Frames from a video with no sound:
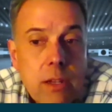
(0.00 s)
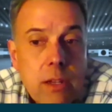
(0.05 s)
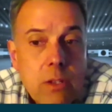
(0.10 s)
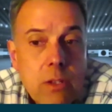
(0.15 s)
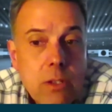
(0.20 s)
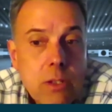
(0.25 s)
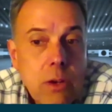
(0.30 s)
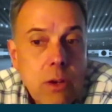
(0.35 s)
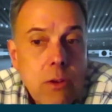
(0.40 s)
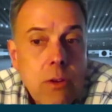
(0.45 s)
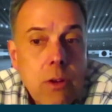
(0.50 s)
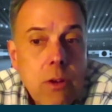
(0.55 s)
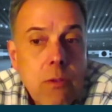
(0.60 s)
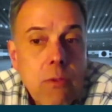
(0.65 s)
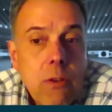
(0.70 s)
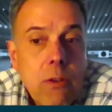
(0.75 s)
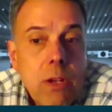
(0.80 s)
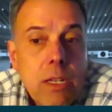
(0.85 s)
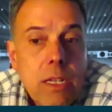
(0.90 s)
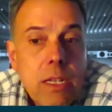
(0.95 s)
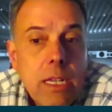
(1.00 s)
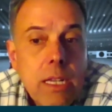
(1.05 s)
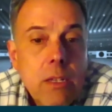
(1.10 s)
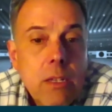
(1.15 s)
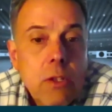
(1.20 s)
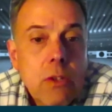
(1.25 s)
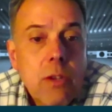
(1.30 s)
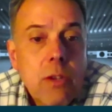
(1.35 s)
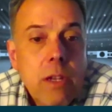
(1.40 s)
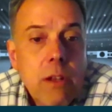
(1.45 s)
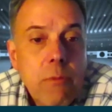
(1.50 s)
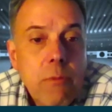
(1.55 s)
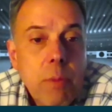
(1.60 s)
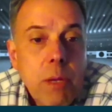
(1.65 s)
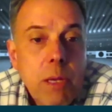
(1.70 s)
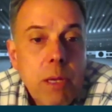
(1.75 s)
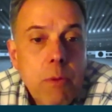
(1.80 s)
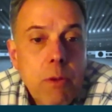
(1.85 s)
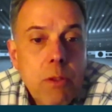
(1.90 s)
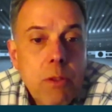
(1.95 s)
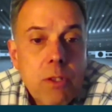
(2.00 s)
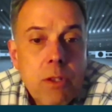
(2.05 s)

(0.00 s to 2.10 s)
There's turnover in the industry of people.